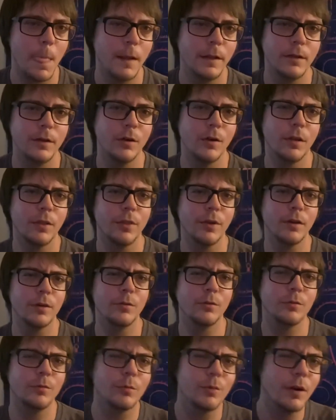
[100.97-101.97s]
You
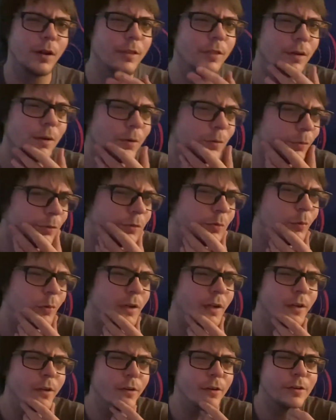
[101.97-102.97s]
know, what I thought was
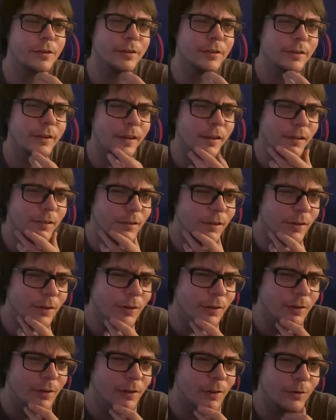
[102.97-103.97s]
weird is that
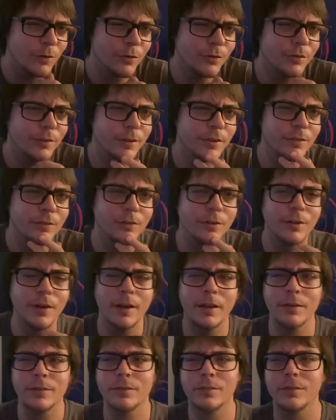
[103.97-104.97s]
her little sister
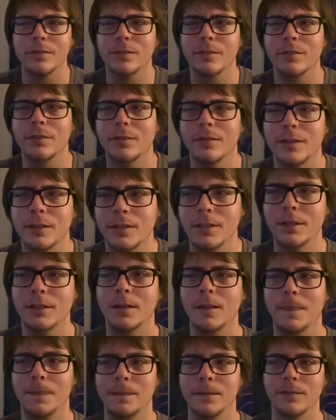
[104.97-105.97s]
has
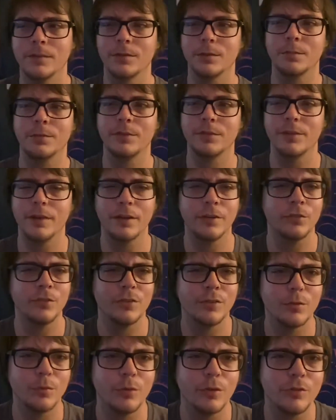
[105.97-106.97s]
this
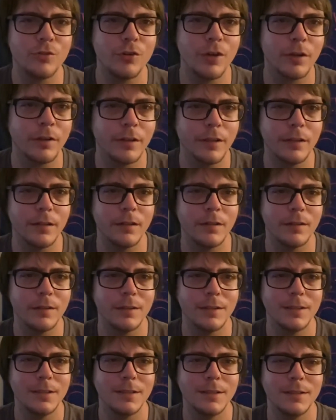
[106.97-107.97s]
obsession with Chucky,
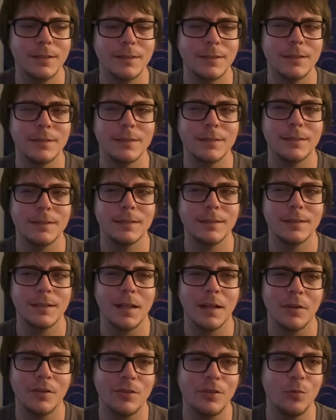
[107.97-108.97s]

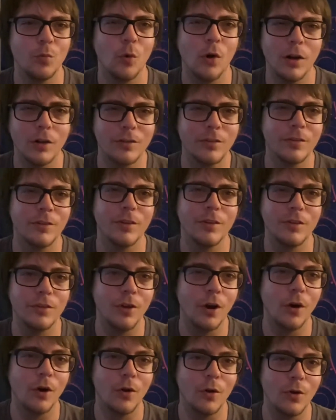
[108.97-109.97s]
and she wants the
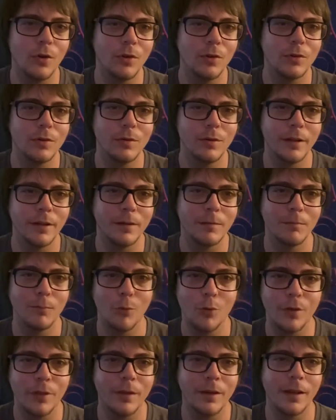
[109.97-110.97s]
doll, like,
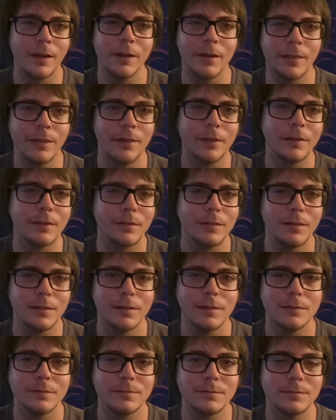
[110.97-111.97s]
more than anything,
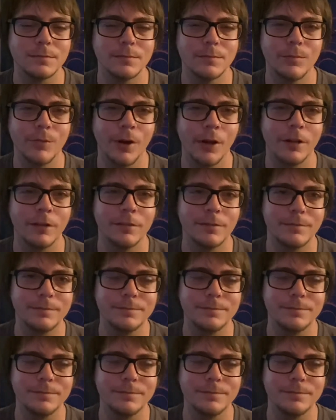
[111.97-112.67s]
right?